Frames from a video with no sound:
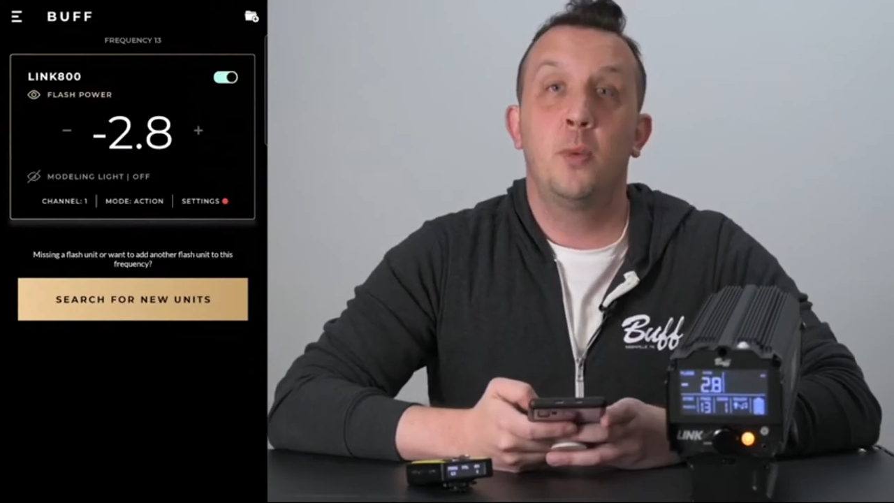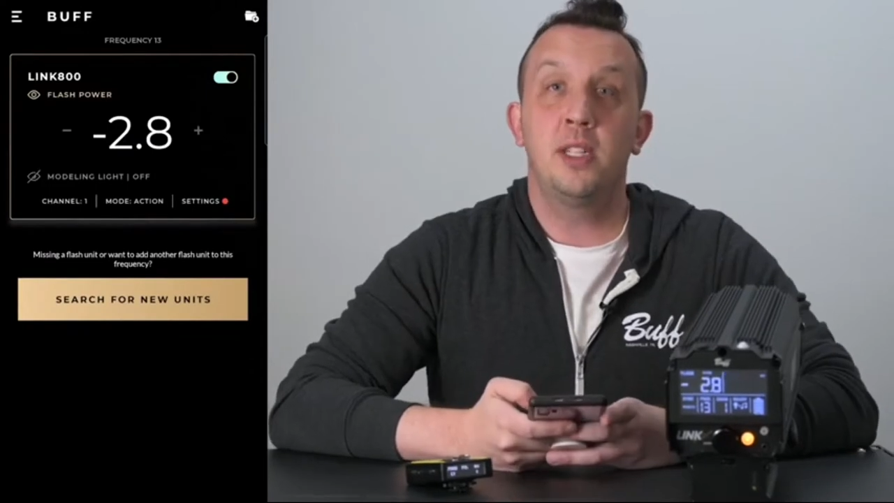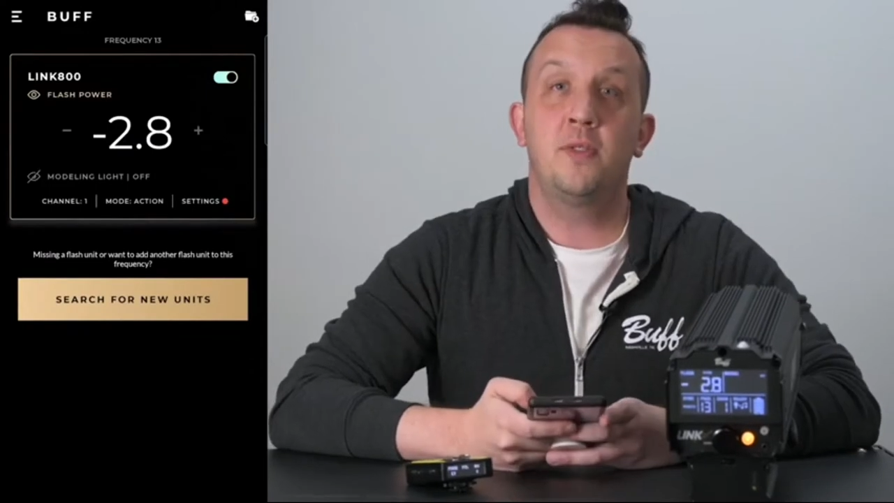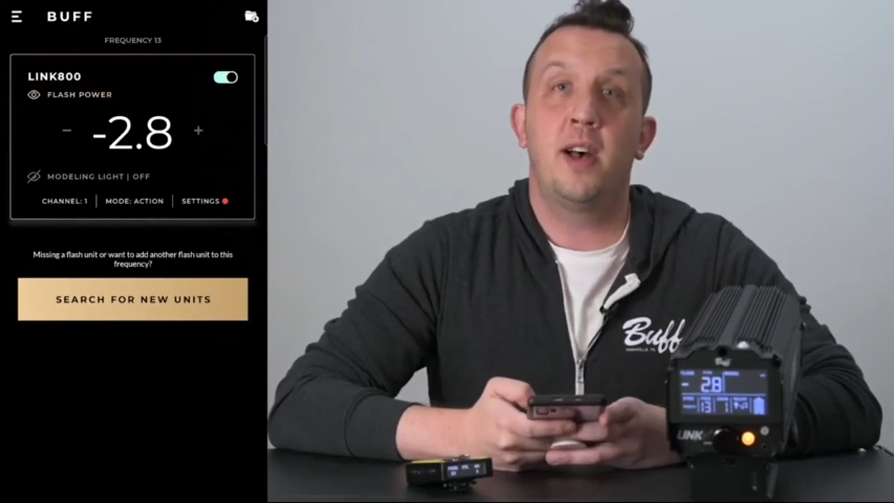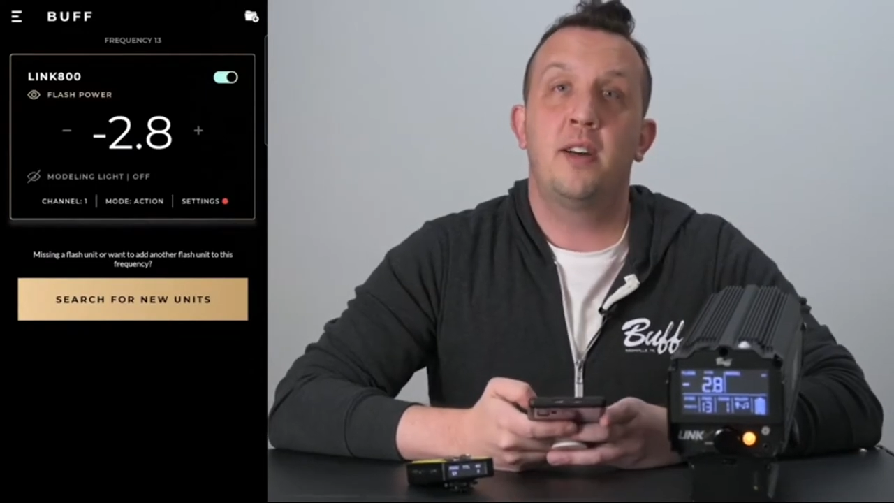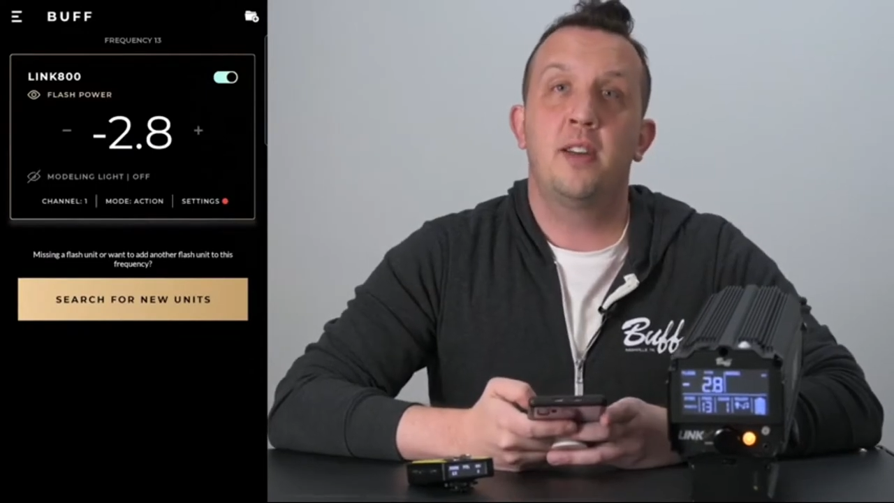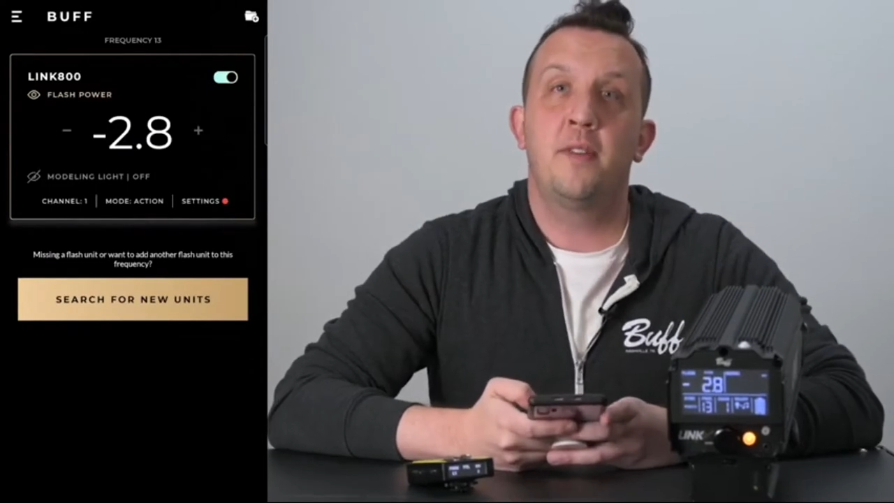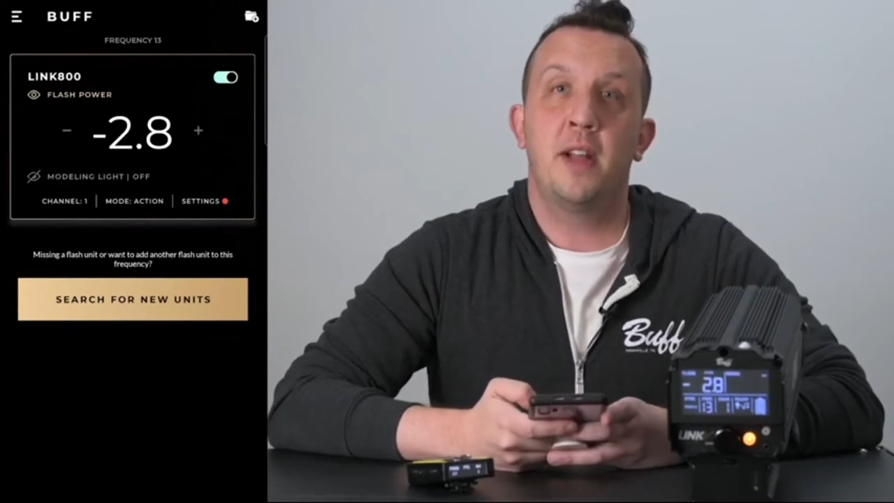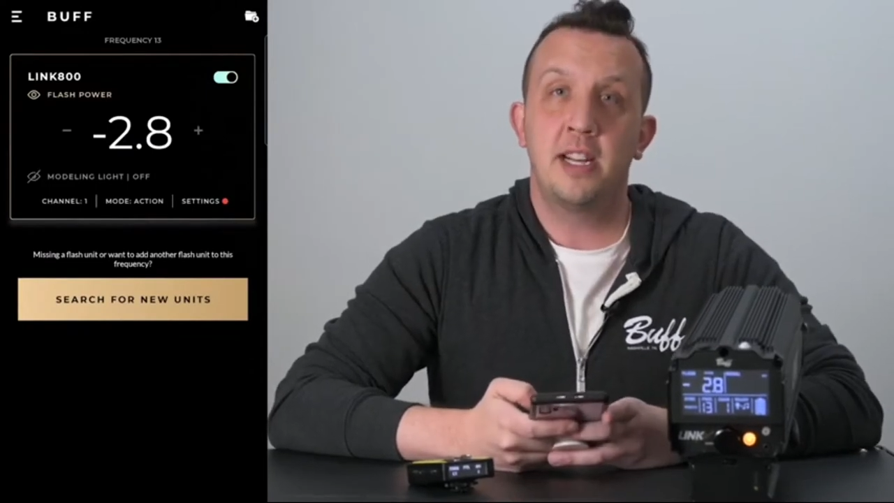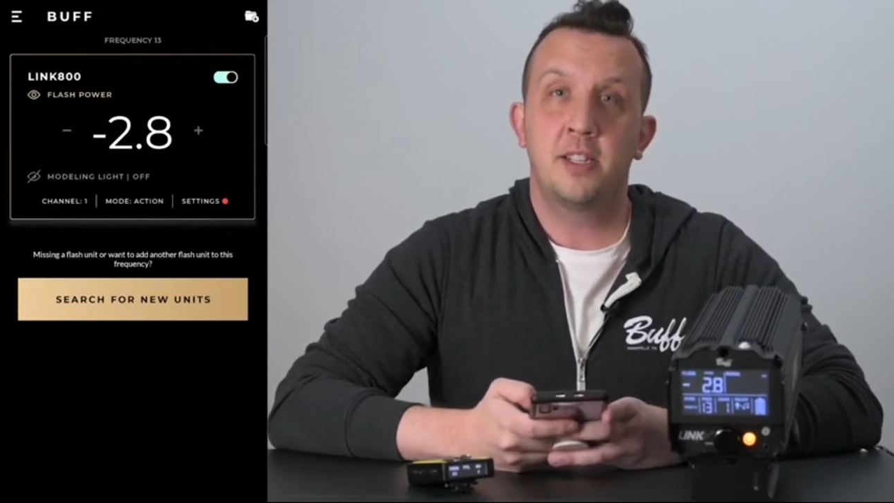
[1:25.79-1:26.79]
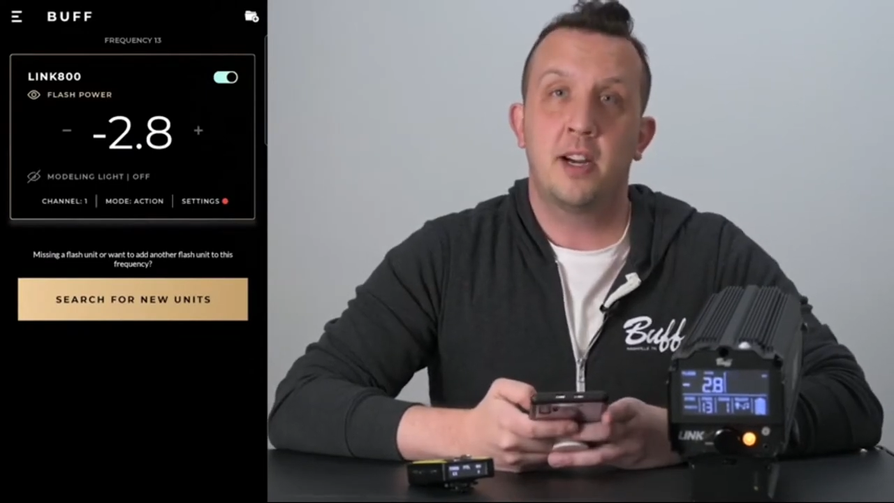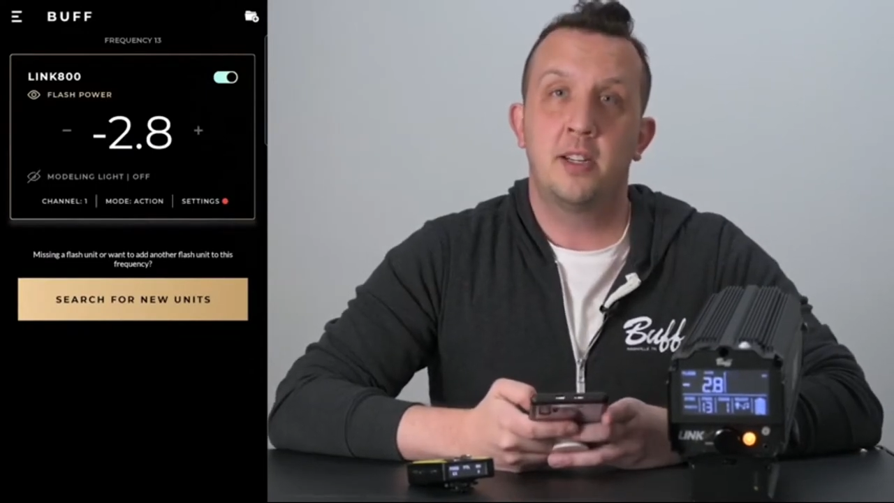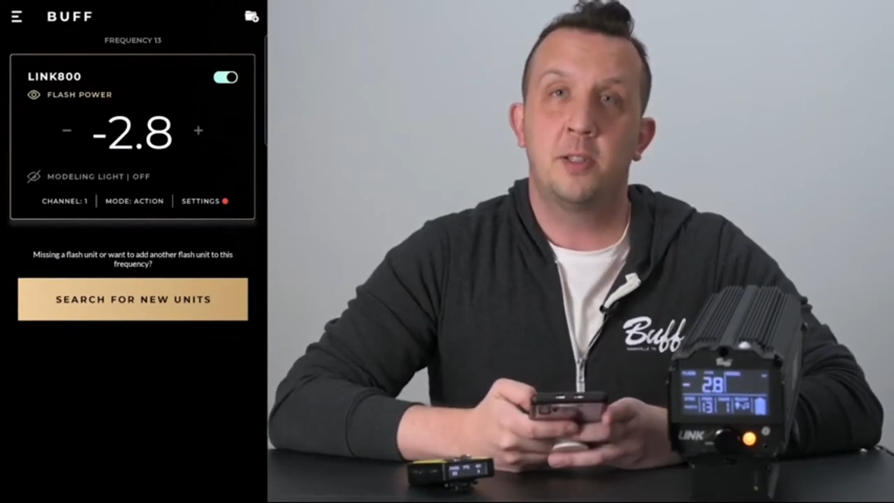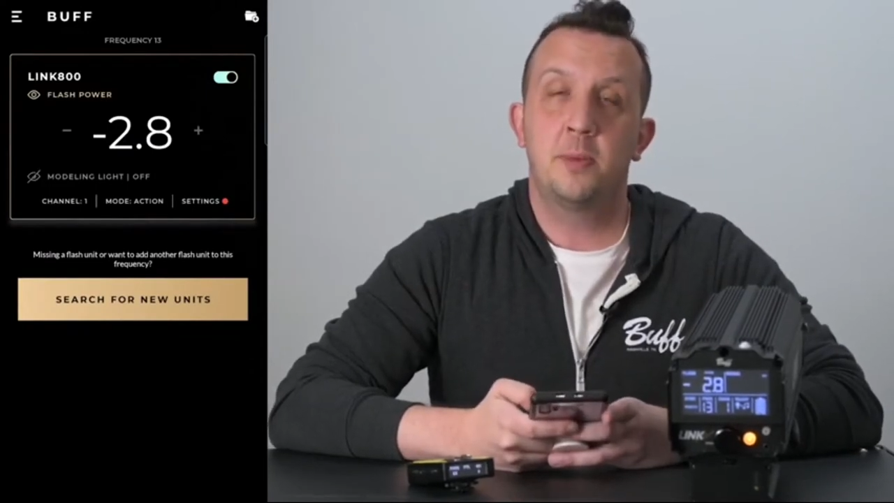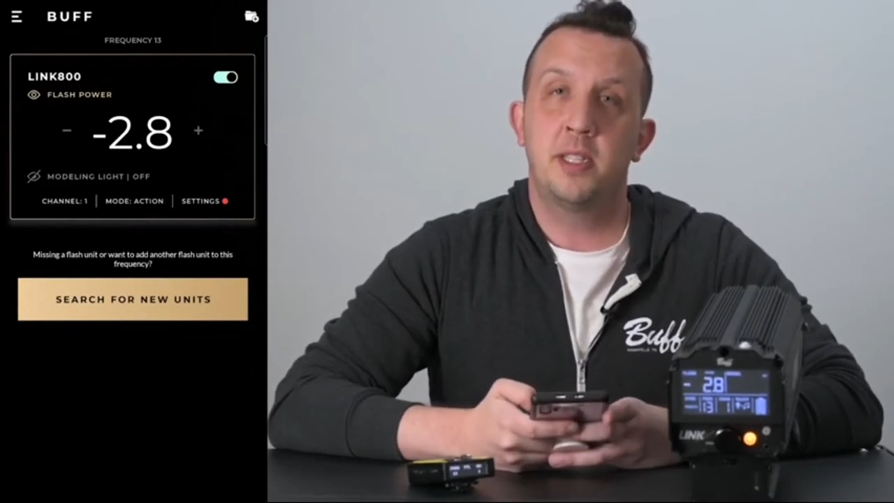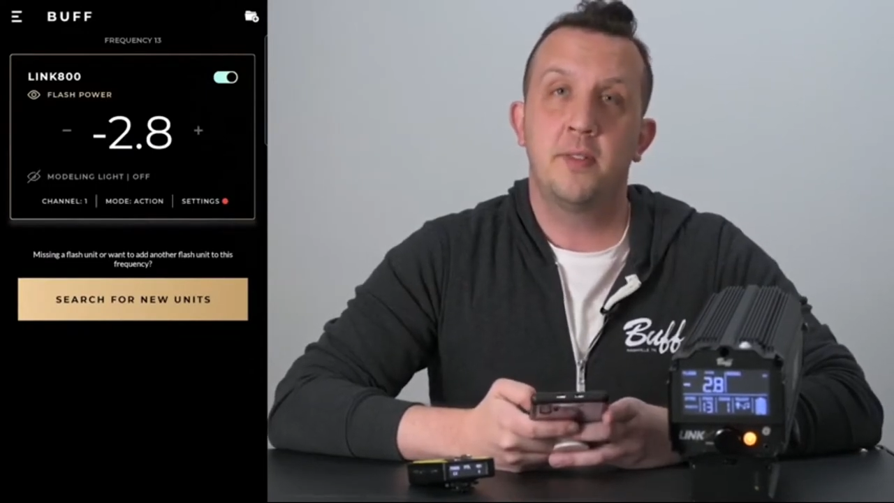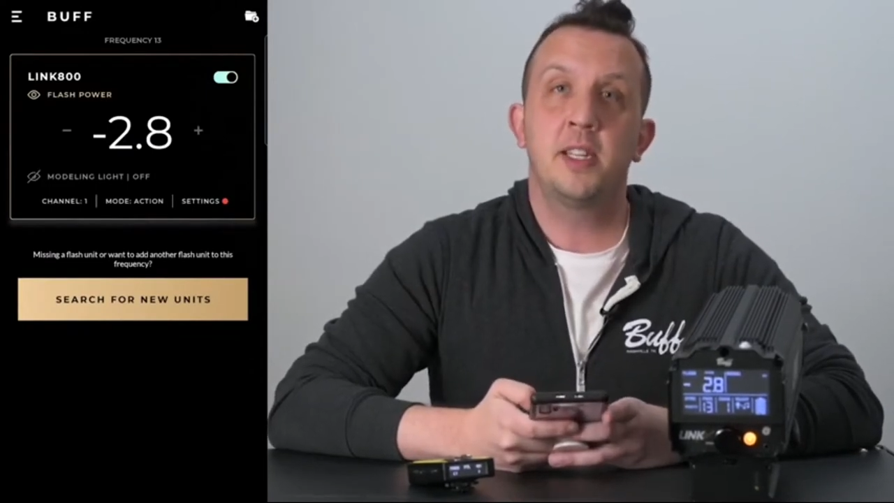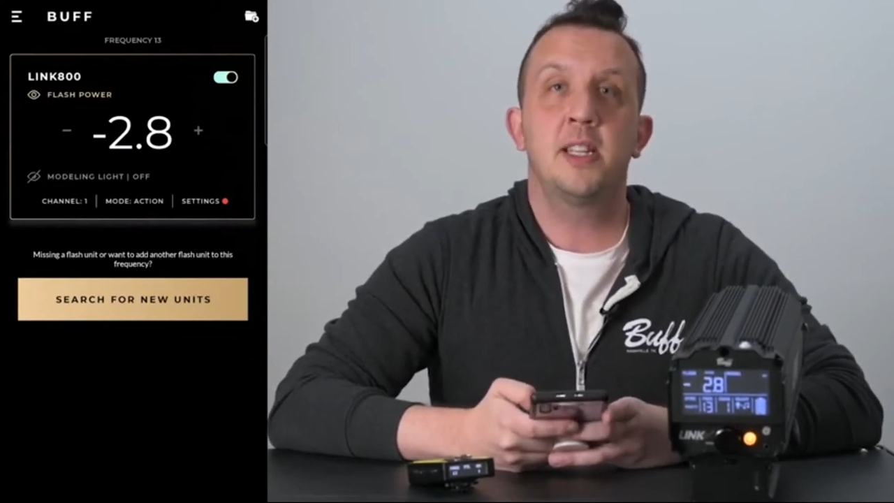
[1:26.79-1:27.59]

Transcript: Once found, a flash card specific